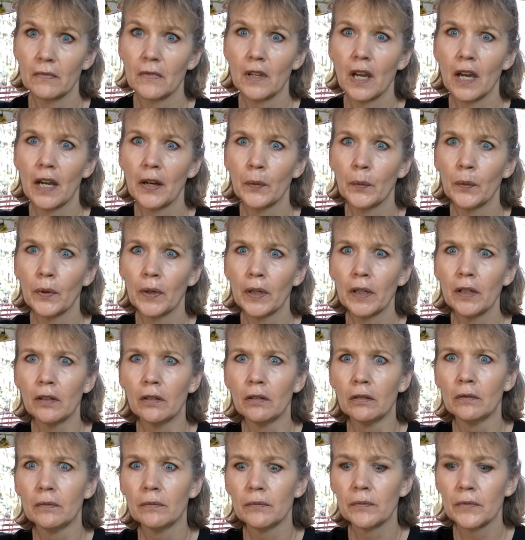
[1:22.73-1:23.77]
"I will,"
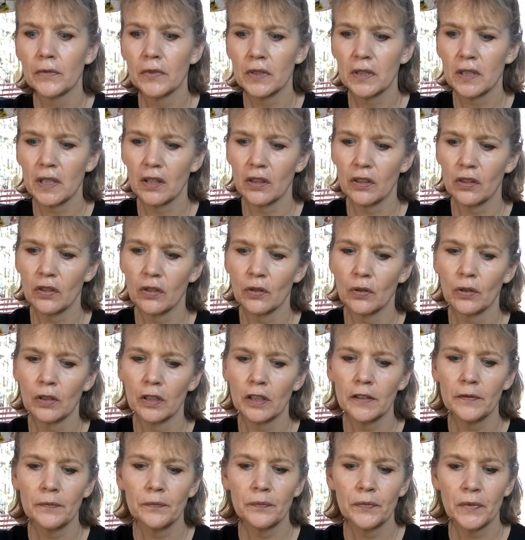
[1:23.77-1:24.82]
said
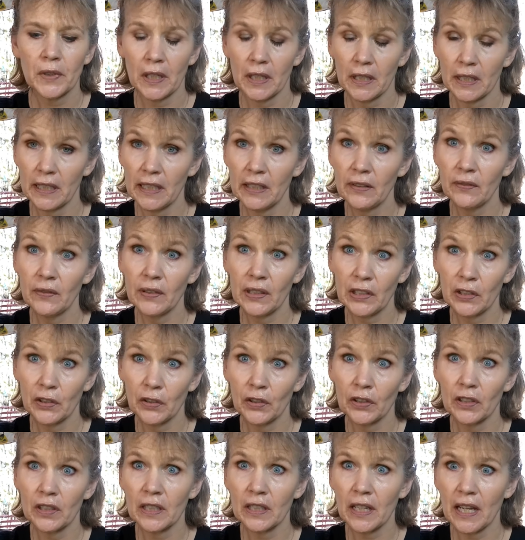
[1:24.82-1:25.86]
Thor, and he
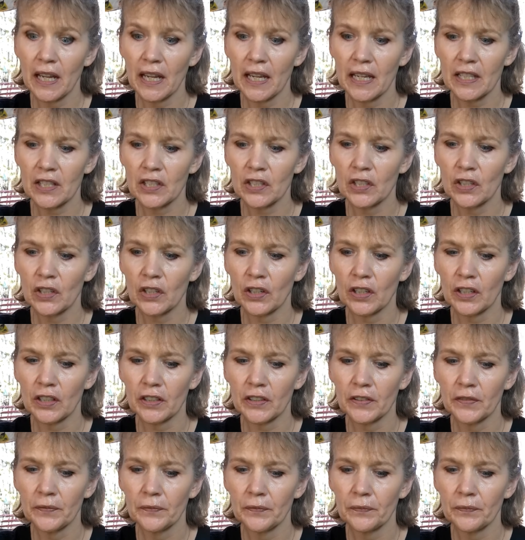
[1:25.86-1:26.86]
returned to Asgard.